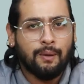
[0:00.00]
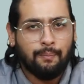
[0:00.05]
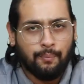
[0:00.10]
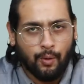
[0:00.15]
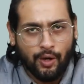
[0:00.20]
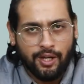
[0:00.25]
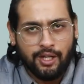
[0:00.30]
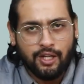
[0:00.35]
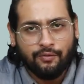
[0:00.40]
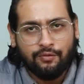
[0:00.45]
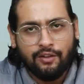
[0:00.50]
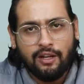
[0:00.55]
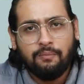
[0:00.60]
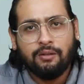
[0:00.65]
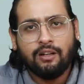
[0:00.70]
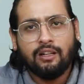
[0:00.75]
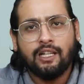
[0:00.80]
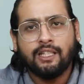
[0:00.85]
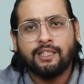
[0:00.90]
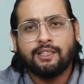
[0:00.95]
The point of
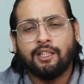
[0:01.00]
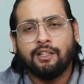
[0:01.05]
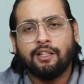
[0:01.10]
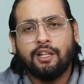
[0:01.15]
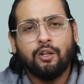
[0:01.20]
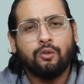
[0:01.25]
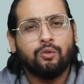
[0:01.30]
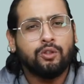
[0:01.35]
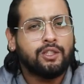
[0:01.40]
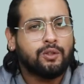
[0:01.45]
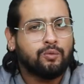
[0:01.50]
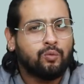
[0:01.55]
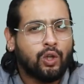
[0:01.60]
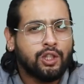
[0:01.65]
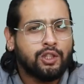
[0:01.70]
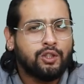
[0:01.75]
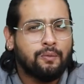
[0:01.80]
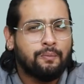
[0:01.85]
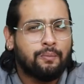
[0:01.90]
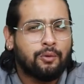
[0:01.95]
liberal institutes
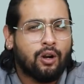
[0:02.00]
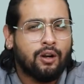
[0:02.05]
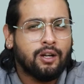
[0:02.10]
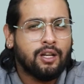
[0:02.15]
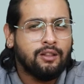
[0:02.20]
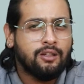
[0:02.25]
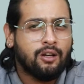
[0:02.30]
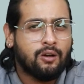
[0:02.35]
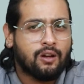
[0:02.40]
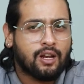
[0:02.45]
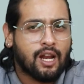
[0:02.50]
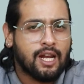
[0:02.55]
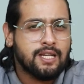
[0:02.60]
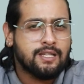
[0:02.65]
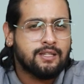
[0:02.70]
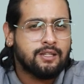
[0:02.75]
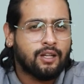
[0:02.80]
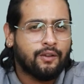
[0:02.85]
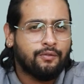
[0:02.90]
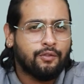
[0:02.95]
was to broaden the
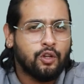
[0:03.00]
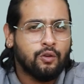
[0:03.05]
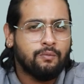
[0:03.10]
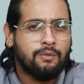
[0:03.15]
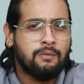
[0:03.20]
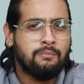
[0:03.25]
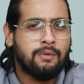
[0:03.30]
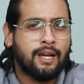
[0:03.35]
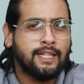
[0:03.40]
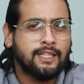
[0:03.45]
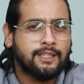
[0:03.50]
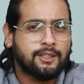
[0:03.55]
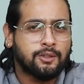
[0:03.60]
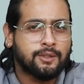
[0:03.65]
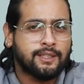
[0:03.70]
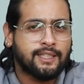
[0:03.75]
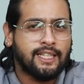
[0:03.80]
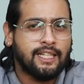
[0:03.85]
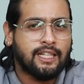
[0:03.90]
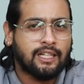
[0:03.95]
horizon of human minds to
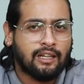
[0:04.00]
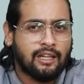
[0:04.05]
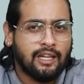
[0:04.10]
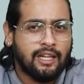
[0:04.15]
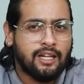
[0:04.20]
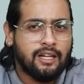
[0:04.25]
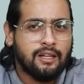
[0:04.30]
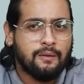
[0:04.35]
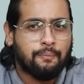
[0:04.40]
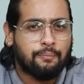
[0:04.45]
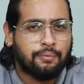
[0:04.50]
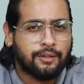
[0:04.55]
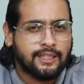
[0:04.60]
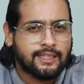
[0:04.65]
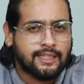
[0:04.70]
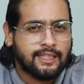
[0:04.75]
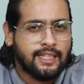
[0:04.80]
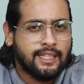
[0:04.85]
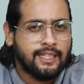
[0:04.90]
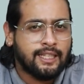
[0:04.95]
seek clear,
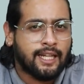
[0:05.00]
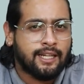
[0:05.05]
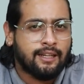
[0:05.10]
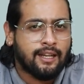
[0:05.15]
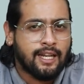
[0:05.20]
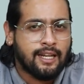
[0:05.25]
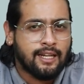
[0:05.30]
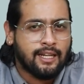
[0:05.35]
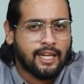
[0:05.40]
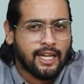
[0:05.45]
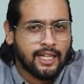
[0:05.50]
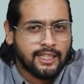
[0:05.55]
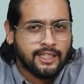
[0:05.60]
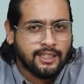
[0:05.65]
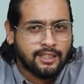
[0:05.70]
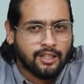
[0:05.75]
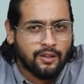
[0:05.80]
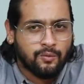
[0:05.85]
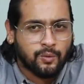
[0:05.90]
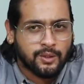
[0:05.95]
pristine and
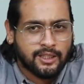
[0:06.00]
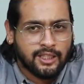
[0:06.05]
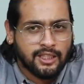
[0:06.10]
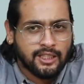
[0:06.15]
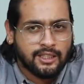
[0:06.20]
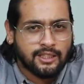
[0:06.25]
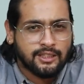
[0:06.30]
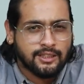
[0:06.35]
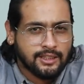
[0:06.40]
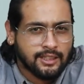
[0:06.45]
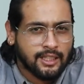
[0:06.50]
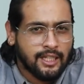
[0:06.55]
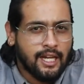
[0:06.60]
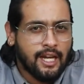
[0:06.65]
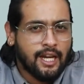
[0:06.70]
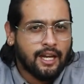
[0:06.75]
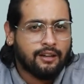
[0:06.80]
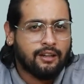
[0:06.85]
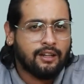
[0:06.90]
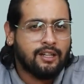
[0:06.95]
engaging conversations
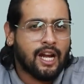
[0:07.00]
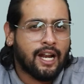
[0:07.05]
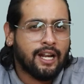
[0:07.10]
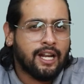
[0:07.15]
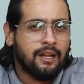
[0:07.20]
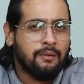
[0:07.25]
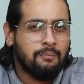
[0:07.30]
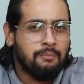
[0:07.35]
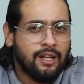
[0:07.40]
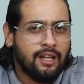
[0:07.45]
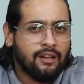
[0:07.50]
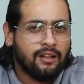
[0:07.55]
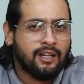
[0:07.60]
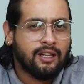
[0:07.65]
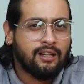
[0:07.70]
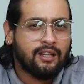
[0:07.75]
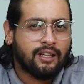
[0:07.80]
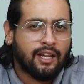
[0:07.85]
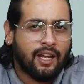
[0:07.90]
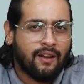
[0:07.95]
regarding
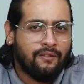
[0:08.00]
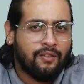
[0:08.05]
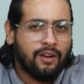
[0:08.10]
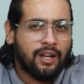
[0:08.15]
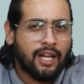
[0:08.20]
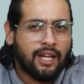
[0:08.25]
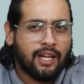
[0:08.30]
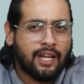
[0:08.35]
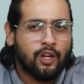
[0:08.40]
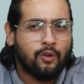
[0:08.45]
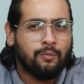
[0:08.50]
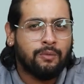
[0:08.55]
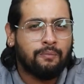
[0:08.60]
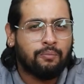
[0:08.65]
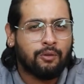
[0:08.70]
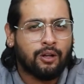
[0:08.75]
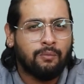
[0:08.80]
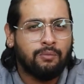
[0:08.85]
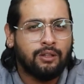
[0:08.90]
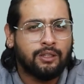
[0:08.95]
myriad everyday human
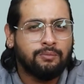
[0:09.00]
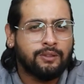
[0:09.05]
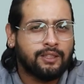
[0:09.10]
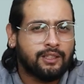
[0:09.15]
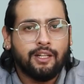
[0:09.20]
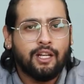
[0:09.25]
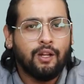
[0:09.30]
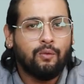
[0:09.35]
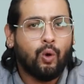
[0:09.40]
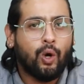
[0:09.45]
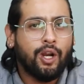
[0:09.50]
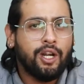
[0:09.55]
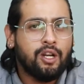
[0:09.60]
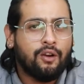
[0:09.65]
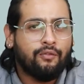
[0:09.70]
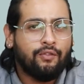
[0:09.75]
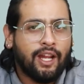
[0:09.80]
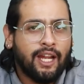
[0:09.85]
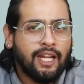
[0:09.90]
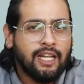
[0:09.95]
problems devoid
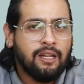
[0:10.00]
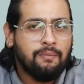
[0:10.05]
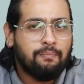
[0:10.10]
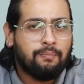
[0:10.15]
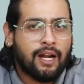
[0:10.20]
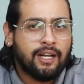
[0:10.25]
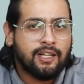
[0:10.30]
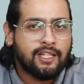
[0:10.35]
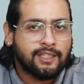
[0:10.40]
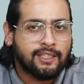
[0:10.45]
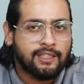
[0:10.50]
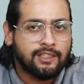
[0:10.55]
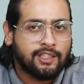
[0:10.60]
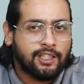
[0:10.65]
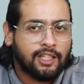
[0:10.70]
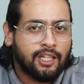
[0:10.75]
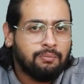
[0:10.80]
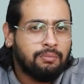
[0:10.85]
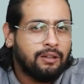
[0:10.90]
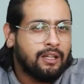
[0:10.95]
of any
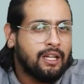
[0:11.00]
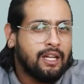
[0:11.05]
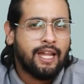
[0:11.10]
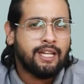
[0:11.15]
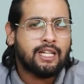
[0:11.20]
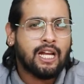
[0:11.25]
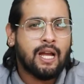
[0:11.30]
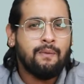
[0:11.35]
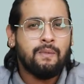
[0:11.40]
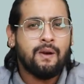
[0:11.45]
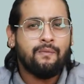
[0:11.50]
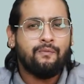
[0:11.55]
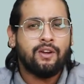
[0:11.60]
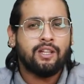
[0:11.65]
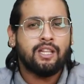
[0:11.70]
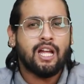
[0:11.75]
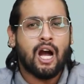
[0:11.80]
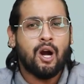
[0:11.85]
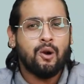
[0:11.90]
partisanship and come up with